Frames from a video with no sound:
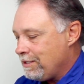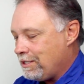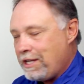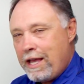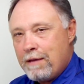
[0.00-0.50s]

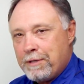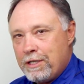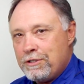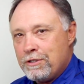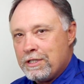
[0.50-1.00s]
Today I'm going
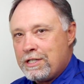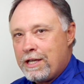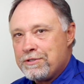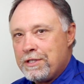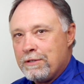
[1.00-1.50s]
to do the
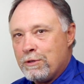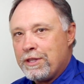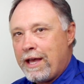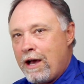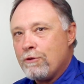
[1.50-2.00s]
testing
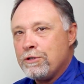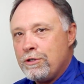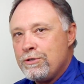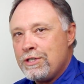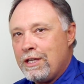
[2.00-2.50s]
without
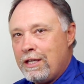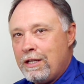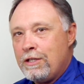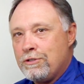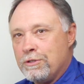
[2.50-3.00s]
using
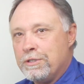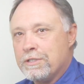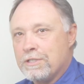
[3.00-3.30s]
any tuner